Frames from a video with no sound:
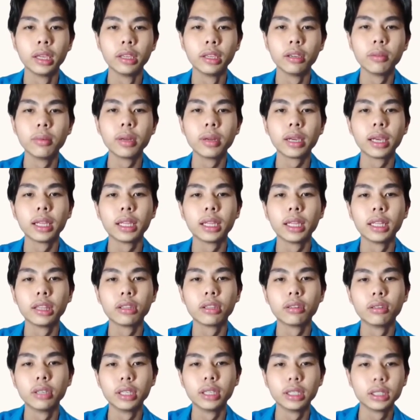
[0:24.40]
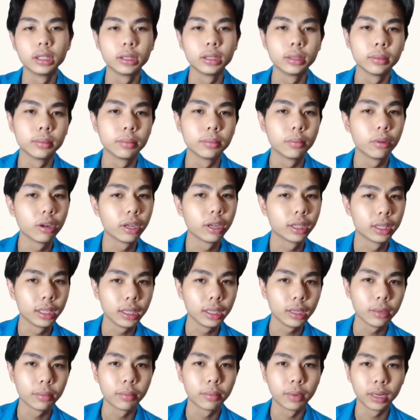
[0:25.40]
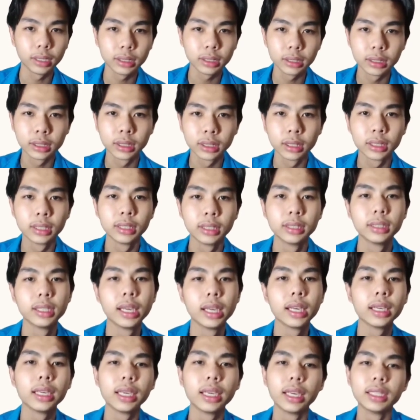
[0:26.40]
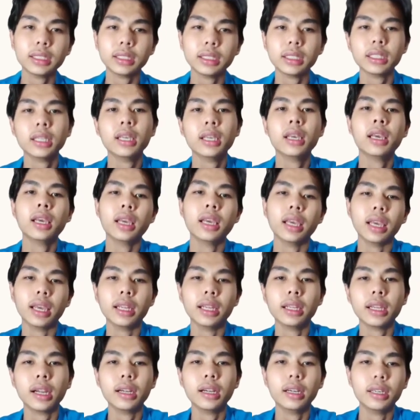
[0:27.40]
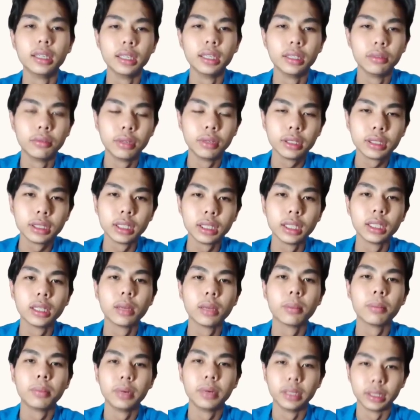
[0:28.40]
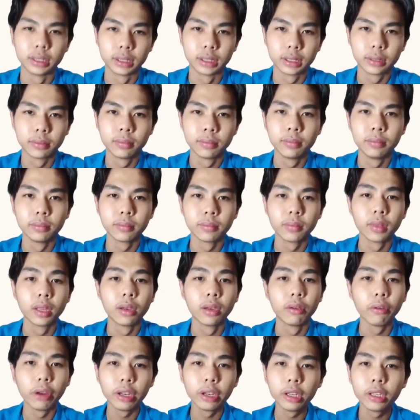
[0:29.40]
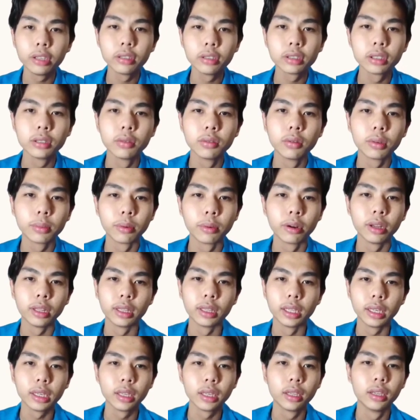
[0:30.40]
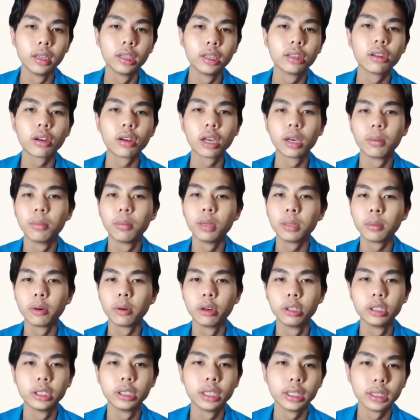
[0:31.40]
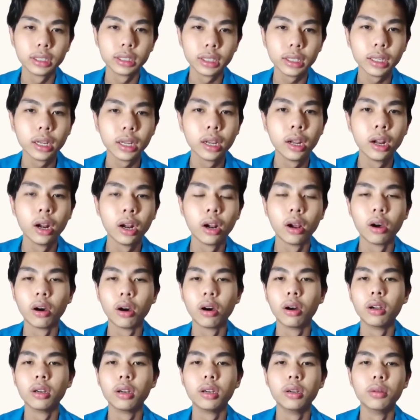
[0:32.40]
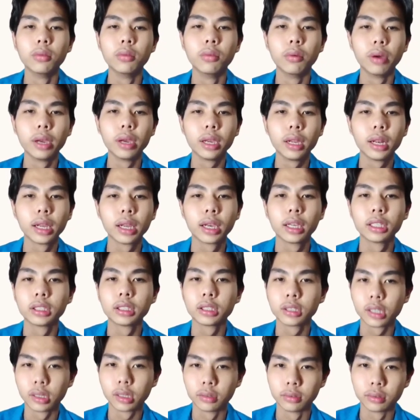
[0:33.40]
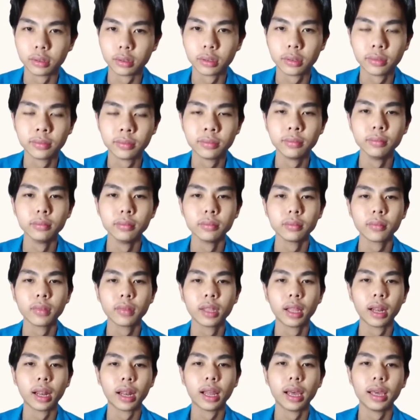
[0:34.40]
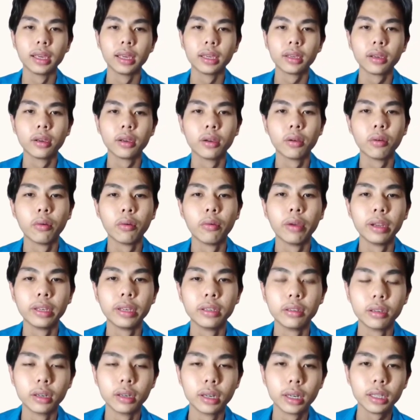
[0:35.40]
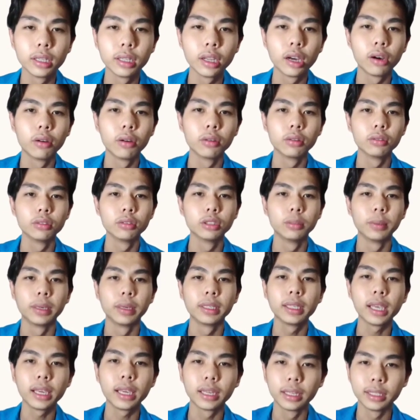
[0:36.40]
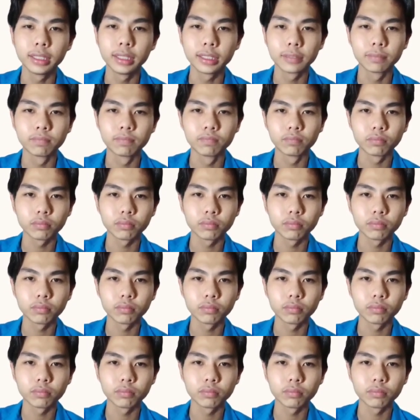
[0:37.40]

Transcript: you break it into its phonetic parts, saying it's in the order in which it appears. When you use the word phonetic, you're talking about pronunciation or the way language sounds. Like when you learn how to speak Chinese,